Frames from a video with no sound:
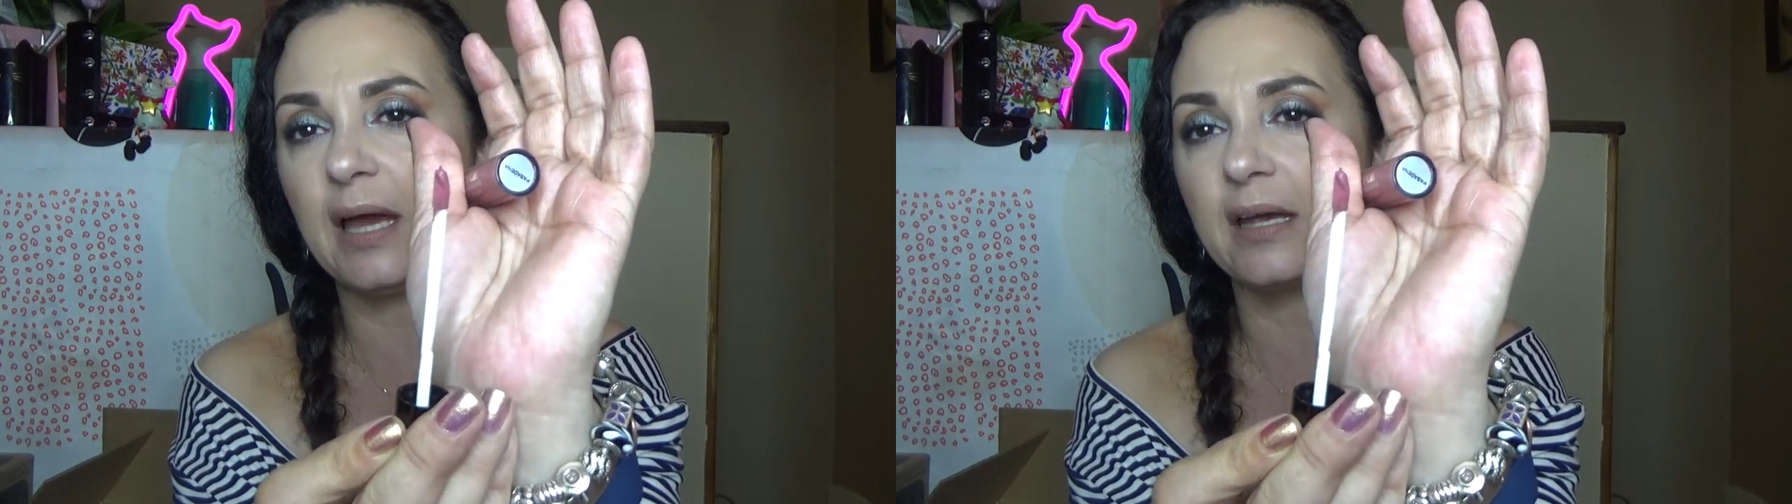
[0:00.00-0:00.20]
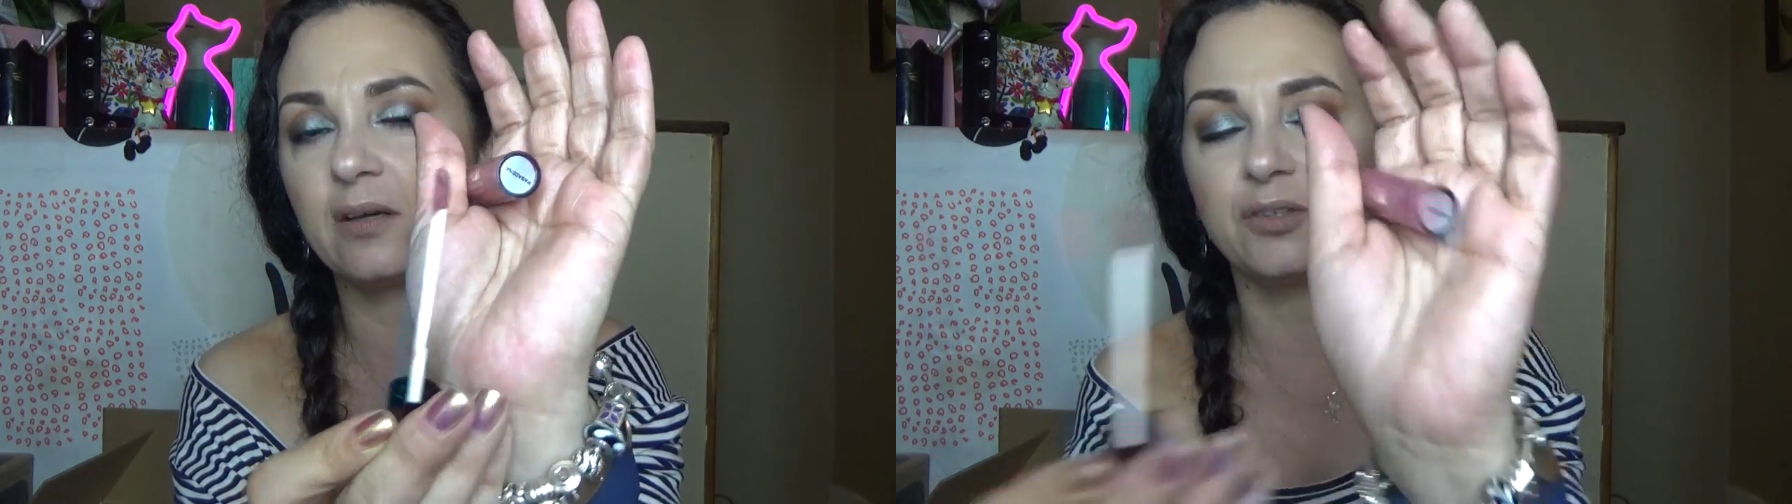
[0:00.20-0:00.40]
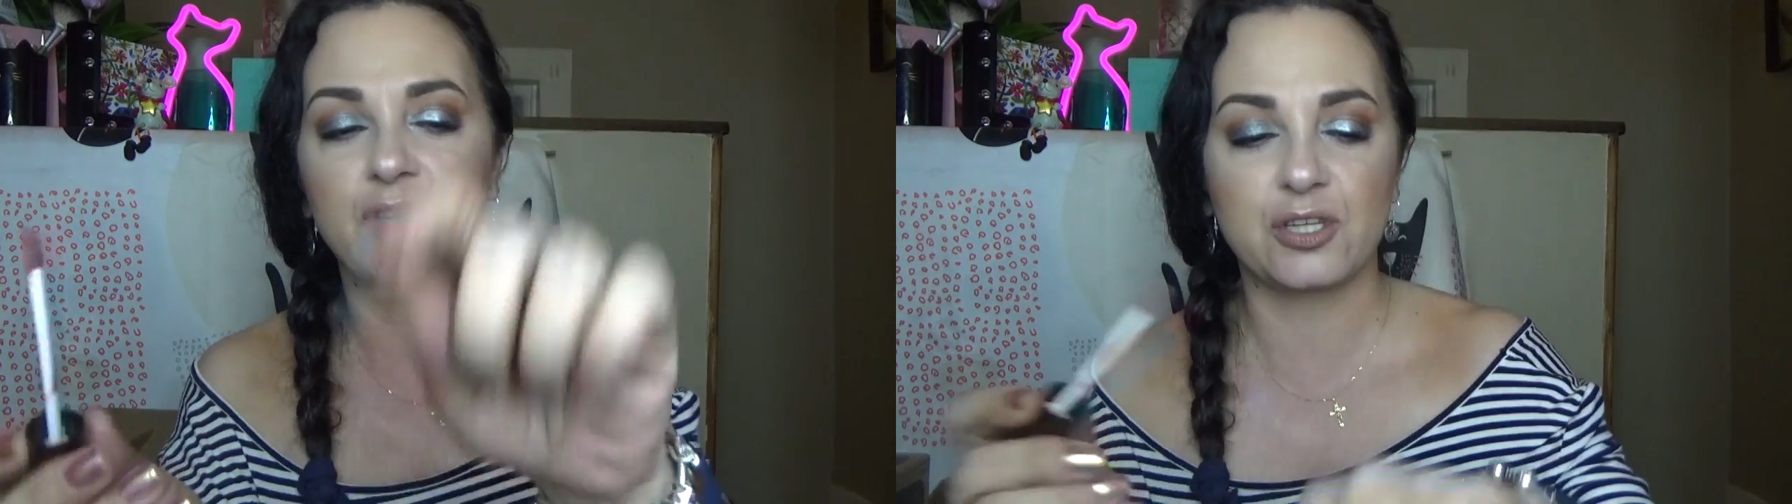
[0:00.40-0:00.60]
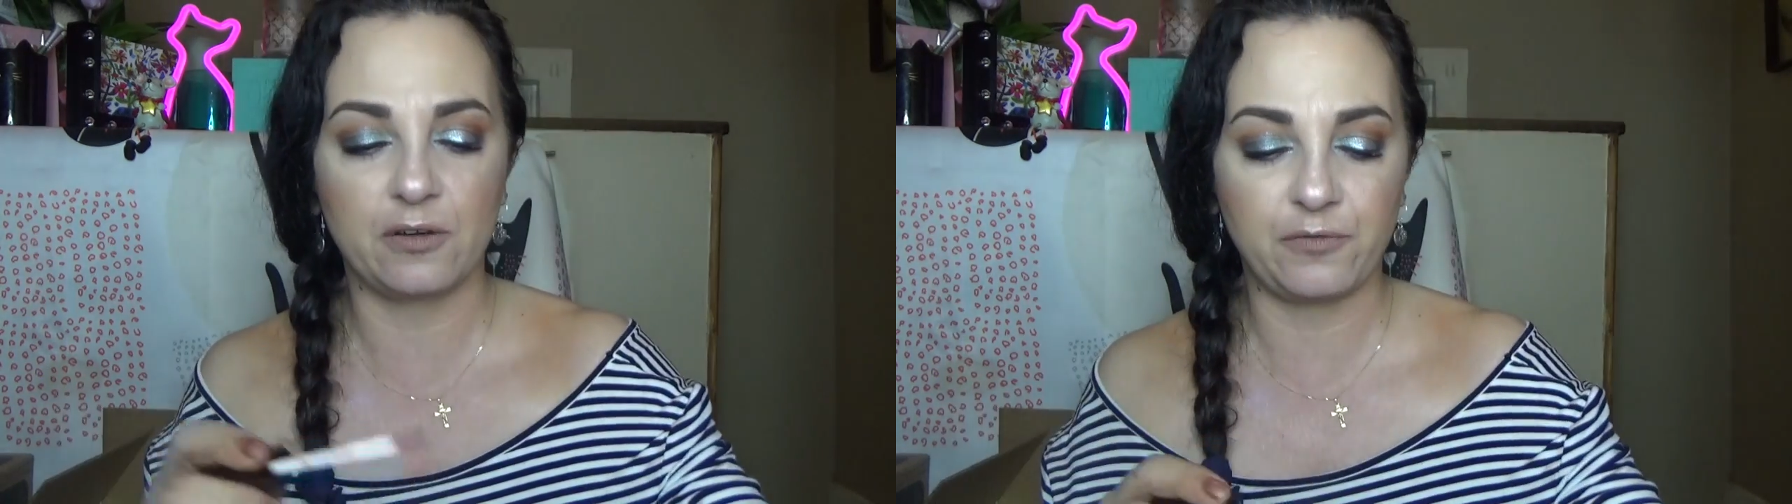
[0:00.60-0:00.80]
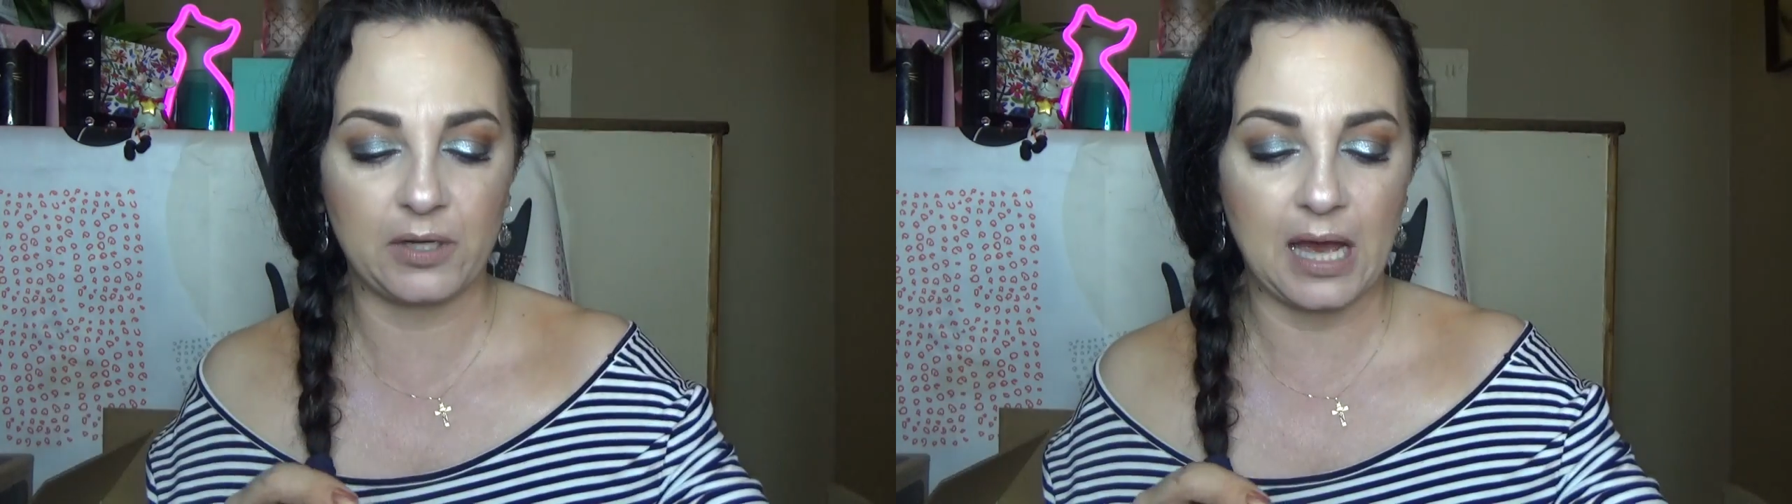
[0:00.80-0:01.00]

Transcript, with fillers: angled doe foot